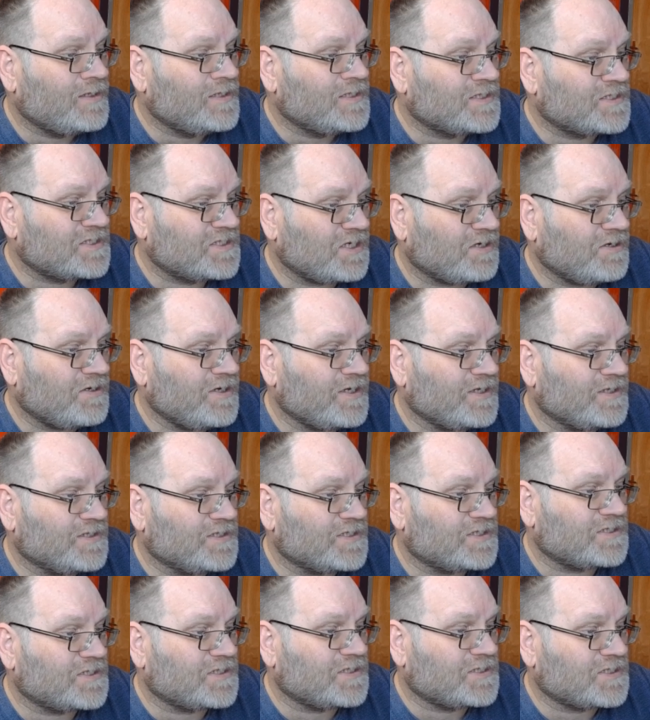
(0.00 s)

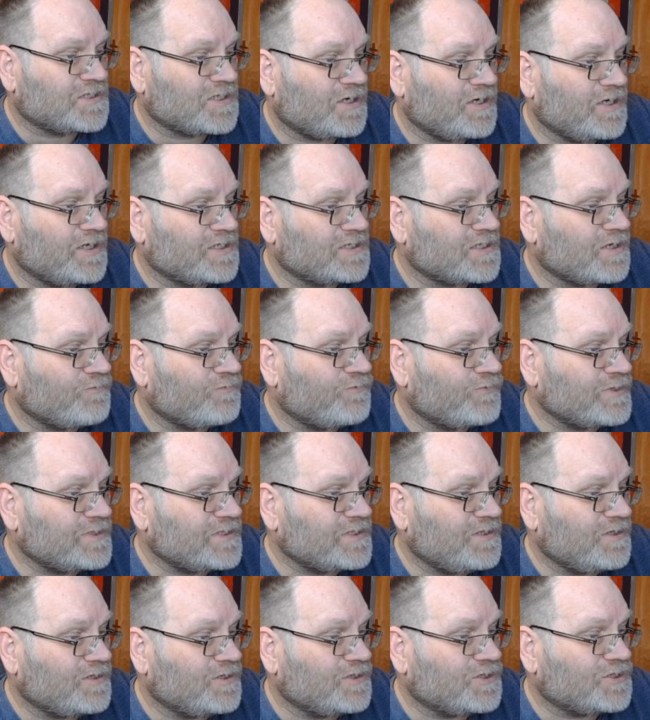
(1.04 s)
Science, science and
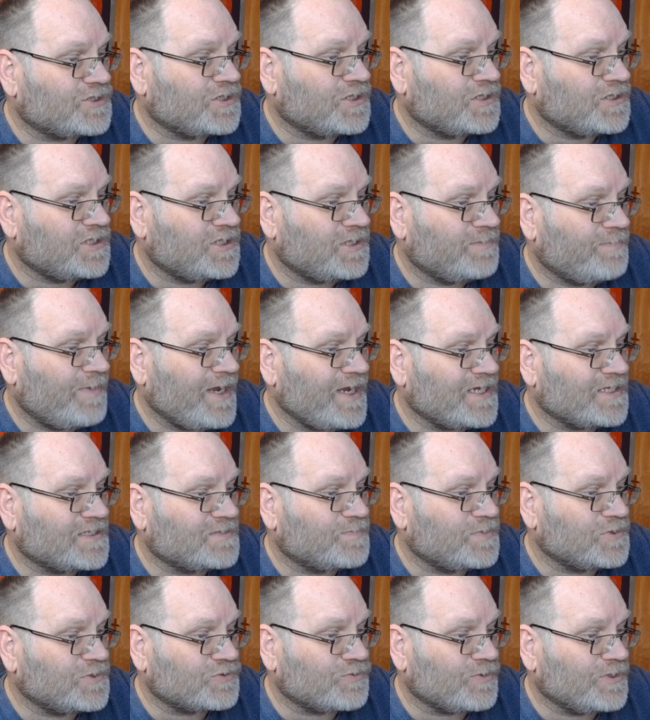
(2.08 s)
research. Debate,
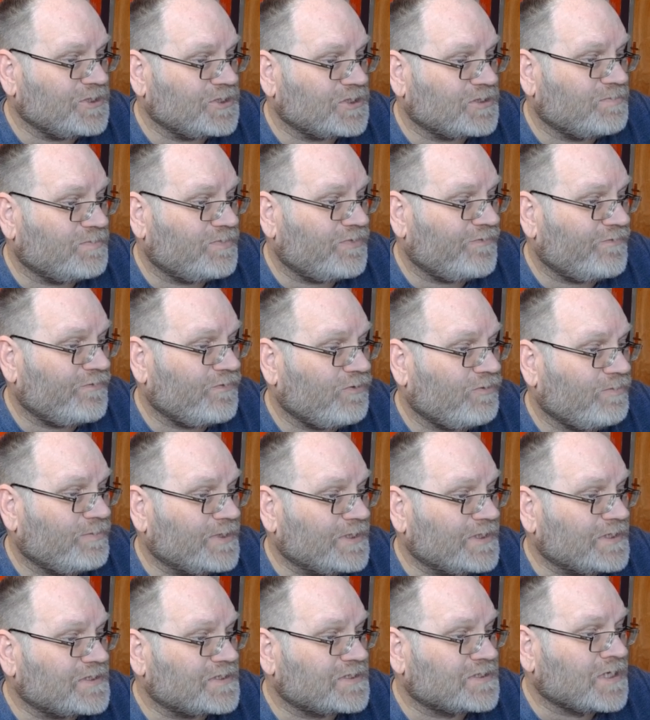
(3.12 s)
persuasion and
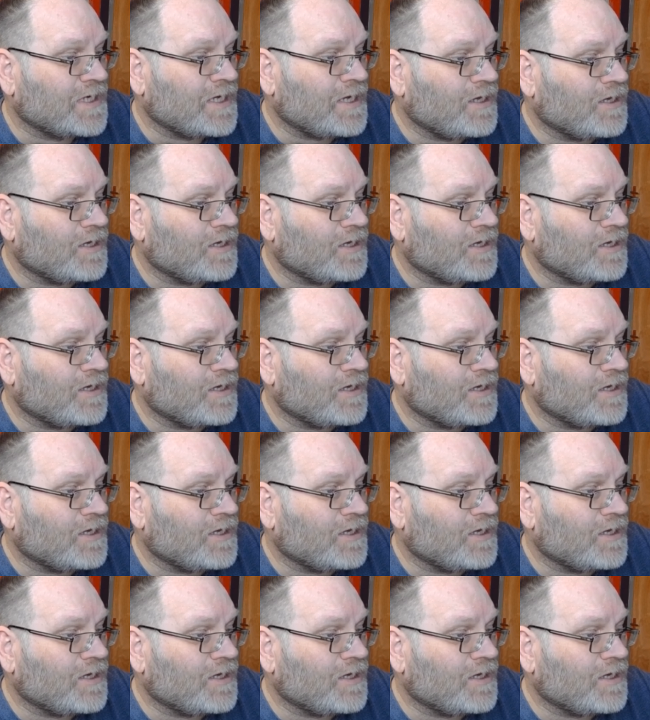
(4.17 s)
performance.